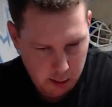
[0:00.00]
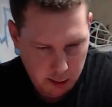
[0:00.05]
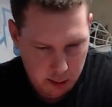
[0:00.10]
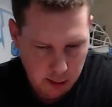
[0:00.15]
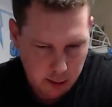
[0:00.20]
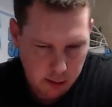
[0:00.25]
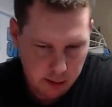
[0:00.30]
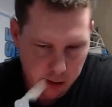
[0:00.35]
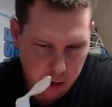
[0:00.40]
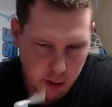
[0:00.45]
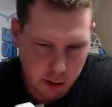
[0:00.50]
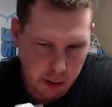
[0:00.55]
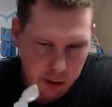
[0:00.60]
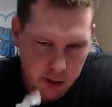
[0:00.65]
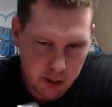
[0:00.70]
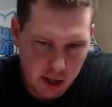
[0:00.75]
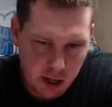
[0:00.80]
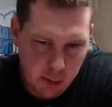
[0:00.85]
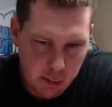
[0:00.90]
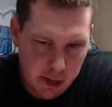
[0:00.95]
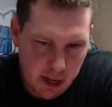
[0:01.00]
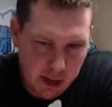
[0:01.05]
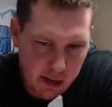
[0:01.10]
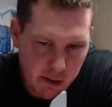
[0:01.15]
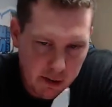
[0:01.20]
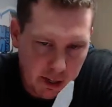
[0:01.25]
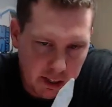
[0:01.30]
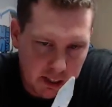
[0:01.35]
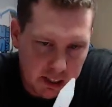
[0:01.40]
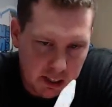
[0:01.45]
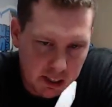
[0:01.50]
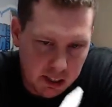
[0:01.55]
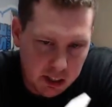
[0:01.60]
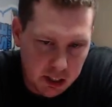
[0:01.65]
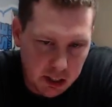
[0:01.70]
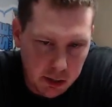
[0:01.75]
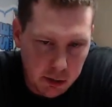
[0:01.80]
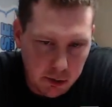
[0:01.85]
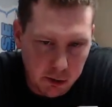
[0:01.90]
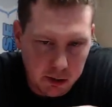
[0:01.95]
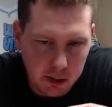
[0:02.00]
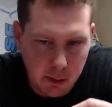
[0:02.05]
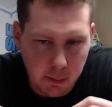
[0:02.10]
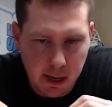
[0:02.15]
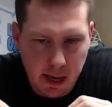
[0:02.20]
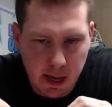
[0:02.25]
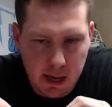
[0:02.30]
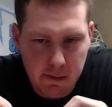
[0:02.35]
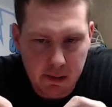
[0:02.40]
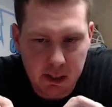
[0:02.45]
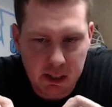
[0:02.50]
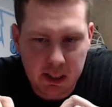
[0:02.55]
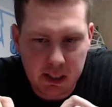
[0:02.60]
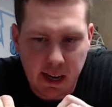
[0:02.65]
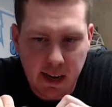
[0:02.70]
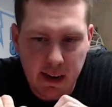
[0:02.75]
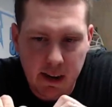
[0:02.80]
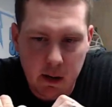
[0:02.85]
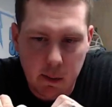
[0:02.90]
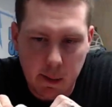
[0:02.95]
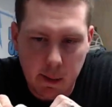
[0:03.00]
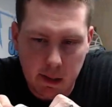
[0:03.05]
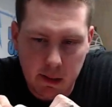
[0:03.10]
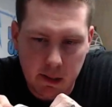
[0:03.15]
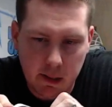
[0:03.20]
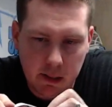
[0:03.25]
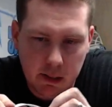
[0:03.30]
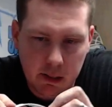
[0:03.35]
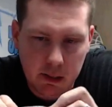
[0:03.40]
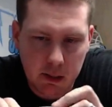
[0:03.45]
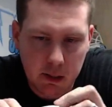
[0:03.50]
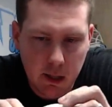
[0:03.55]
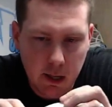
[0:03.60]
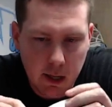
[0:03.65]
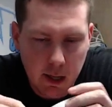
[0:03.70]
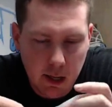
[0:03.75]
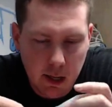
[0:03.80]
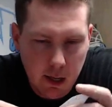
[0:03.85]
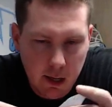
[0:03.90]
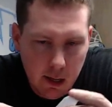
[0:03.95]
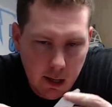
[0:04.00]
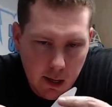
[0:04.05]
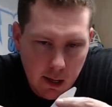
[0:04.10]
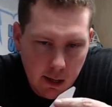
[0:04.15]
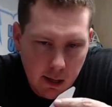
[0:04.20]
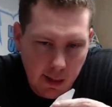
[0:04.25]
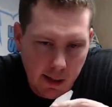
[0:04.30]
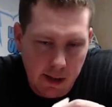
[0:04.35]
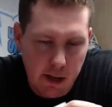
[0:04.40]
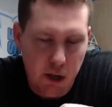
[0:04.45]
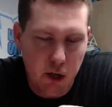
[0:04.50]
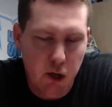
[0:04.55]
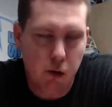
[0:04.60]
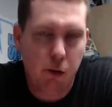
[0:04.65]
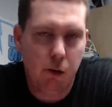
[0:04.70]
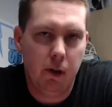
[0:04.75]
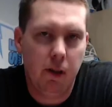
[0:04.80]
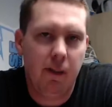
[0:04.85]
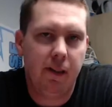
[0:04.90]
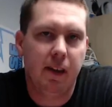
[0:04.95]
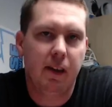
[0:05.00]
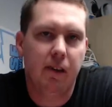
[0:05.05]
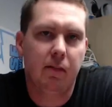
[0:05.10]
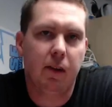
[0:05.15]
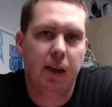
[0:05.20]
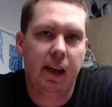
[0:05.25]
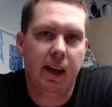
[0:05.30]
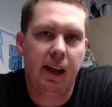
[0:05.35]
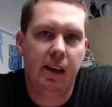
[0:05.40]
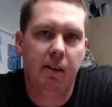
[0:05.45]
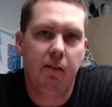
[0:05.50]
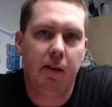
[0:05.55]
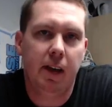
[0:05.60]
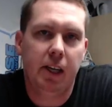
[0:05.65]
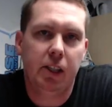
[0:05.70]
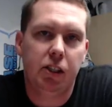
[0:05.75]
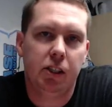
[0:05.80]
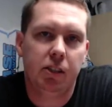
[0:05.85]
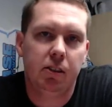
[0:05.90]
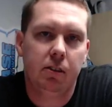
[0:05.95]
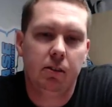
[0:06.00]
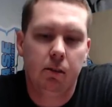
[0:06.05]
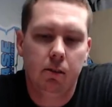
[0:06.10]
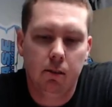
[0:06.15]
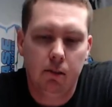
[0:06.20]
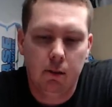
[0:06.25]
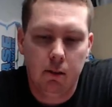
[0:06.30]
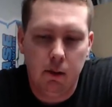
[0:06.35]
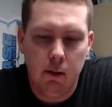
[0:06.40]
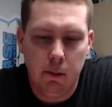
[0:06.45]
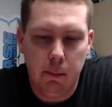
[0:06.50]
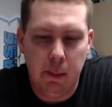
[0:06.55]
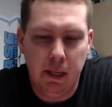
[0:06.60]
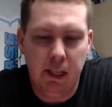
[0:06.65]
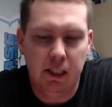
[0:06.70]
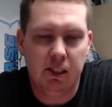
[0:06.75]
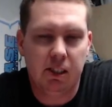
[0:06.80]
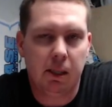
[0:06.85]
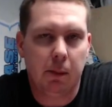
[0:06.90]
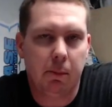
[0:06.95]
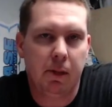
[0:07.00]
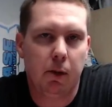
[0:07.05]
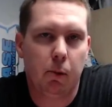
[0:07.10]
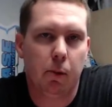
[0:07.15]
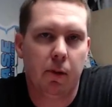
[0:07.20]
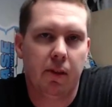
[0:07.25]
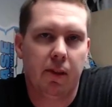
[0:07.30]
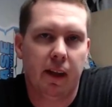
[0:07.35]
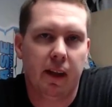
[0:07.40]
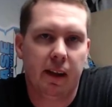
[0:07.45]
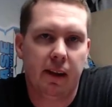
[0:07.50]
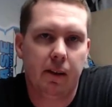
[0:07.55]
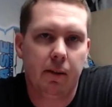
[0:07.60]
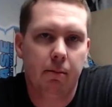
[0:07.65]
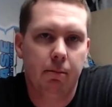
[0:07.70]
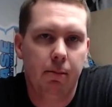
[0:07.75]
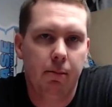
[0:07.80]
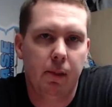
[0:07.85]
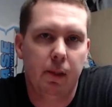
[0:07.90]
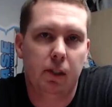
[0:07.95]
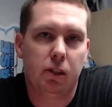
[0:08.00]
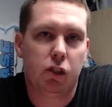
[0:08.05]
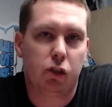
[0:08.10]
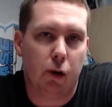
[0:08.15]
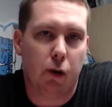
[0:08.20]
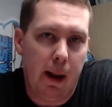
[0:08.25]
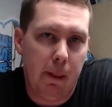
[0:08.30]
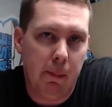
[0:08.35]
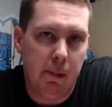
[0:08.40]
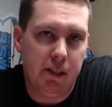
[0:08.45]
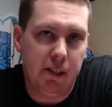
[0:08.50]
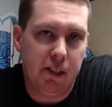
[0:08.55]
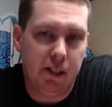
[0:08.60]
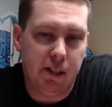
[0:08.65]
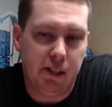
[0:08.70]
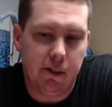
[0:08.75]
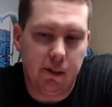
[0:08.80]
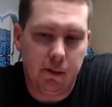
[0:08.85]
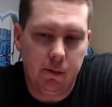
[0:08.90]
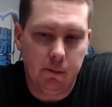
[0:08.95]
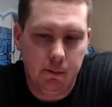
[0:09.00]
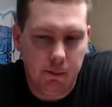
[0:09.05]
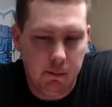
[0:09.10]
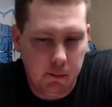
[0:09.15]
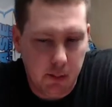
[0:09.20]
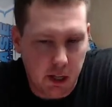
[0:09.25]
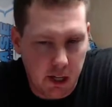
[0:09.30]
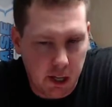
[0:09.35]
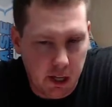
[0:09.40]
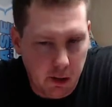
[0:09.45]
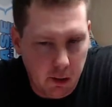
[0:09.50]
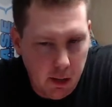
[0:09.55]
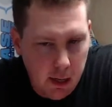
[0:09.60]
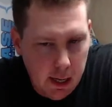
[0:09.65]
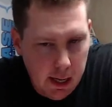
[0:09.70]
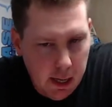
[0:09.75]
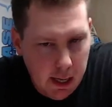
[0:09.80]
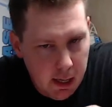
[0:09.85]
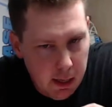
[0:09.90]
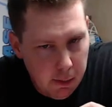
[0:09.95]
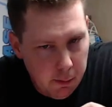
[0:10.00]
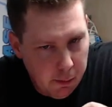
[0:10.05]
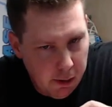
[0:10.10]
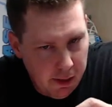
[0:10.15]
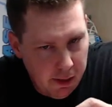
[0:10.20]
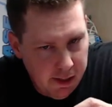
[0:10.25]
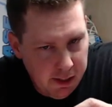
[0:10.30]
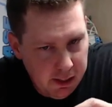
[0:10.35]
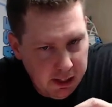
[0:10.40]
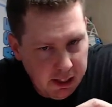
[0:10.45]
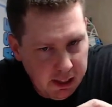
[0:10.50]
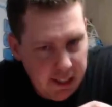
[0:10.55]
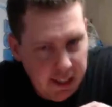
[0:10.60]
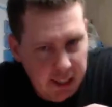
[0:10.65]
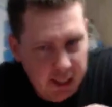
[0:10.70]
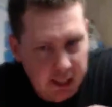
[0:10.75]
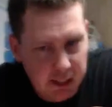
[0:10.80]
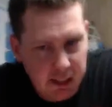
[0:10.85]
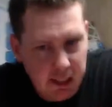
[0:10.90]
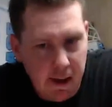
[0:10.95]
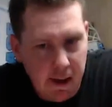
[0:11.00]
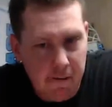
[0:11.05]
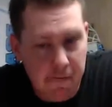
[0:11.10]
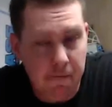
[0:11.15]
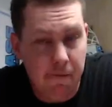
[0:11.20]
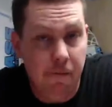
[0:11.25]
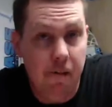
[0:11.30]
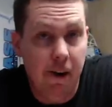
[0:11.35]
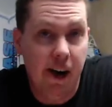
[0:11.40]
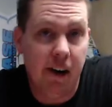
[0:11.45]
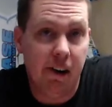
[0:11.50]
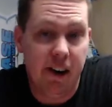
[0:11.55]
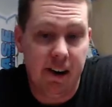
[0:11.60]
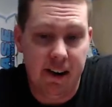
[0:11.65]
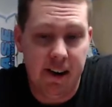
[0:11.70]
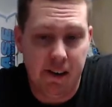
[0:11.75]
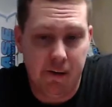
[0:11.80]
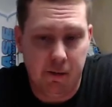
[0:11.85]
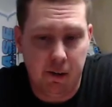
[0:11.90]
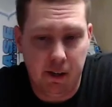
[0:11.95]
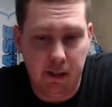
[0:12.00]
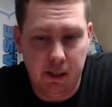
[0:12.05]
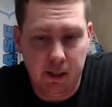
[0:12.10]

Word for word: So those are going to be interesting to use. I'm kind of excited about these. Like you don't really think of like innovation being something with like strap material, you know? But this is very different